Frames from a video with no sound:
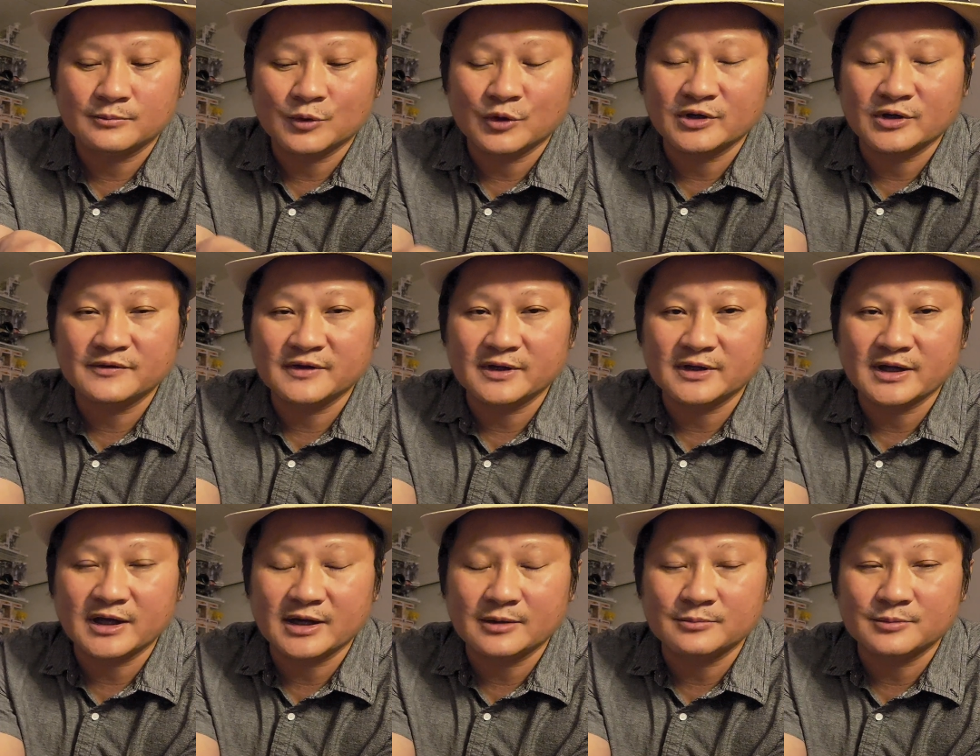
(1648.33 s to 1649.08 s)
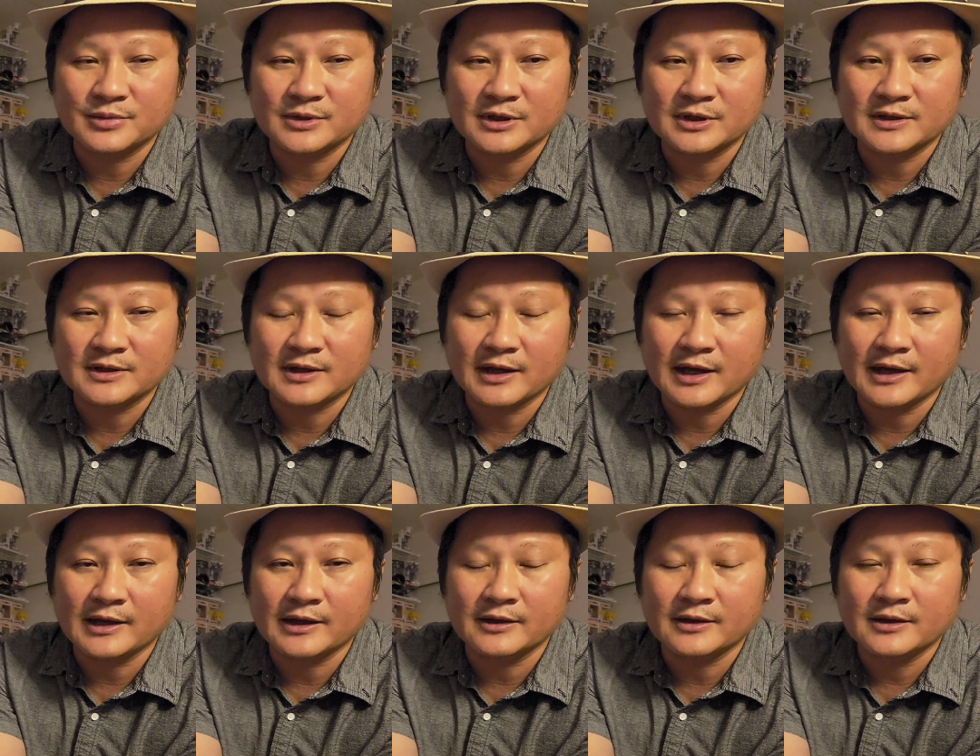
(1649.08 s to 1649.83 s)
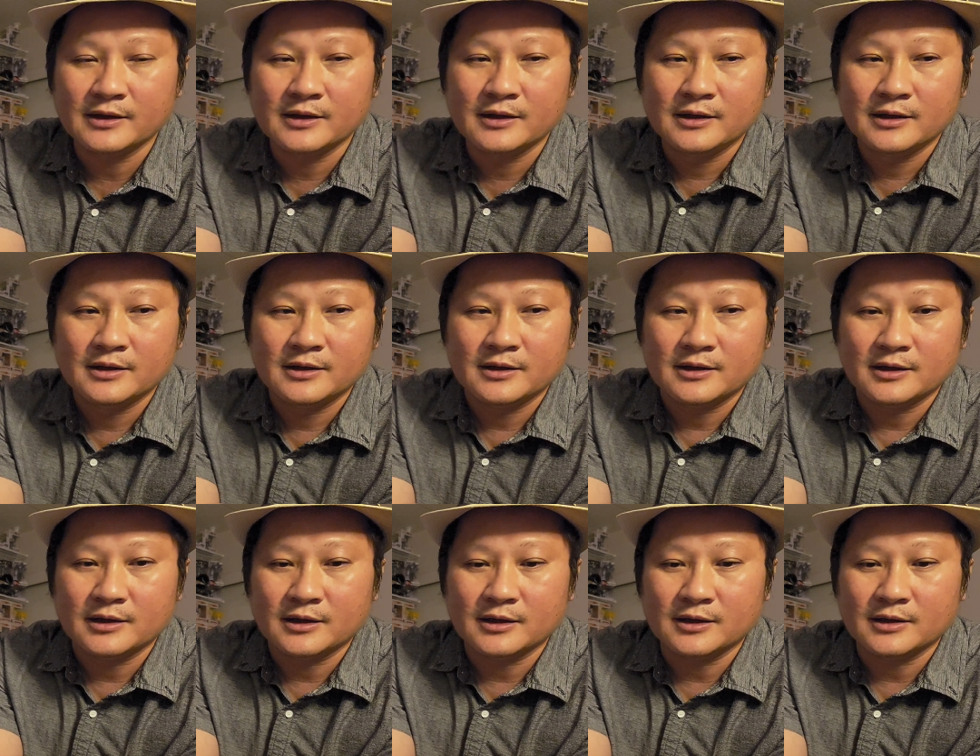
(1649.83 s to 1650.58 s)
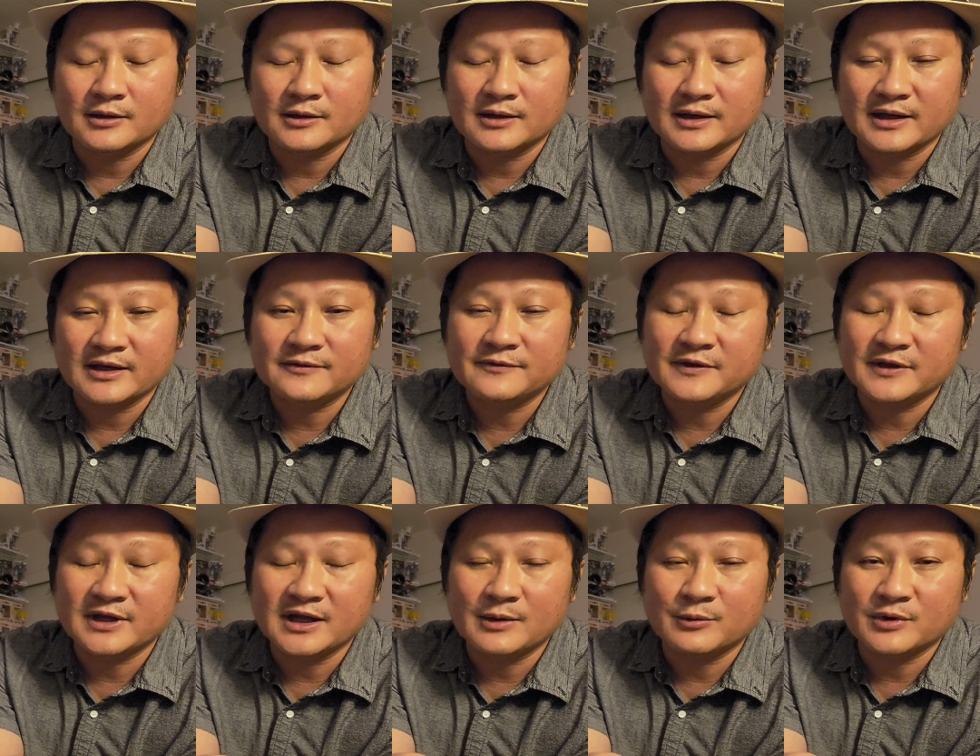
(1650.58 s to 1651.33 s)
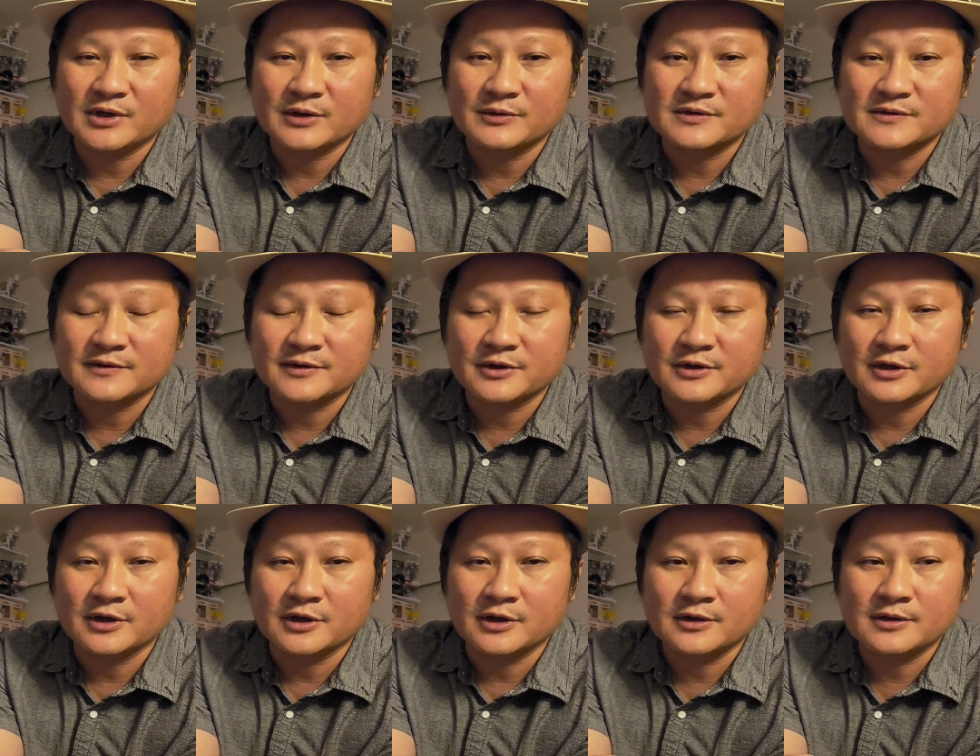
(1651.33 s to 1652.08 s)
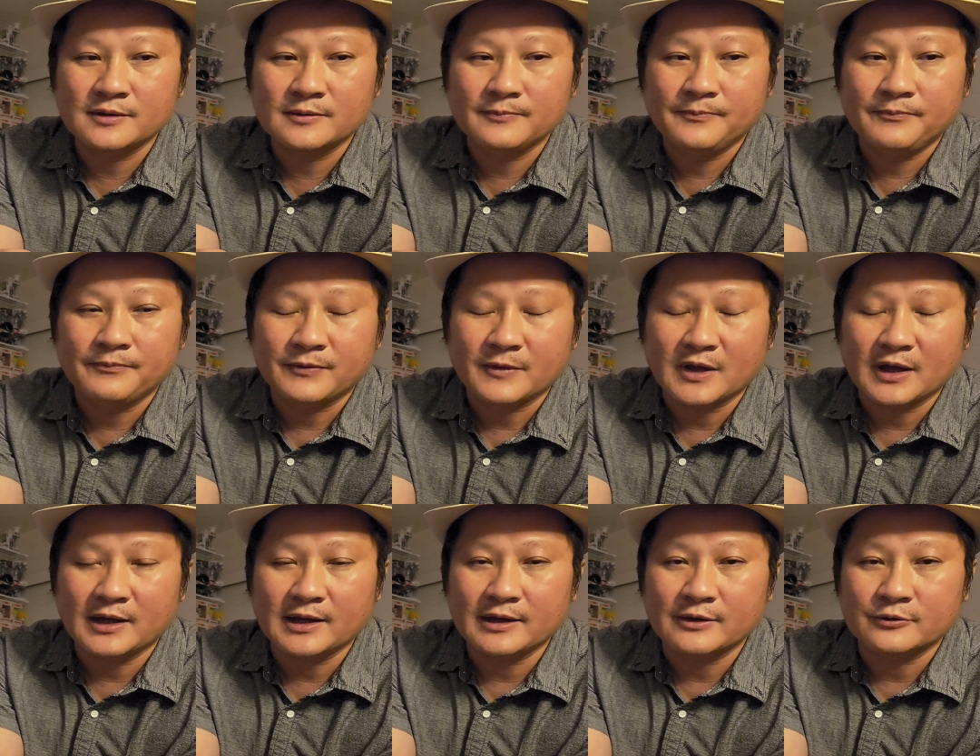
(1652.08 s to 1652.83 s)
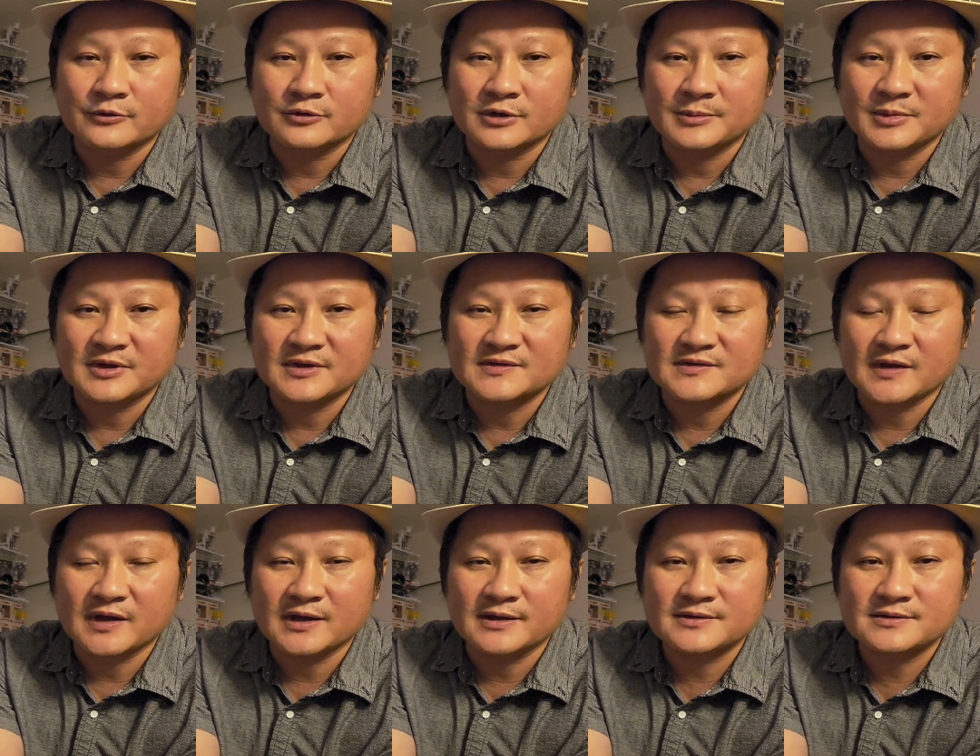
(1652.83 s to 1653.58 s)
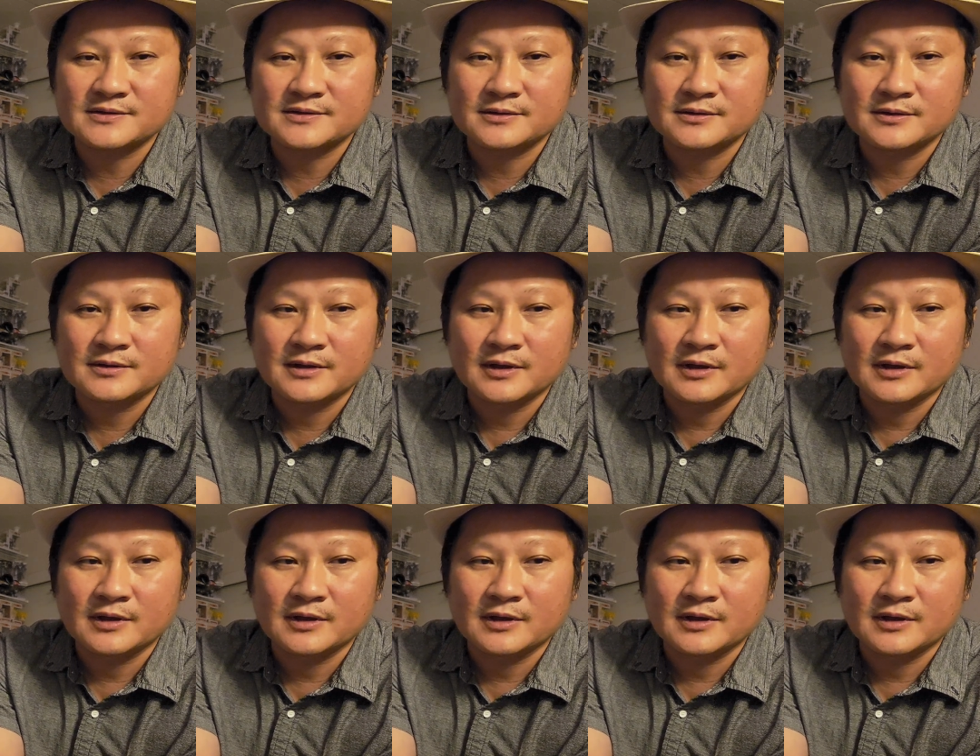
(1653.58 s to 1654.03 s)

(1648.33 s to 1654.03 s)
born in Vietnam, but I left Vietnam when I was very young, and I grew up in the States.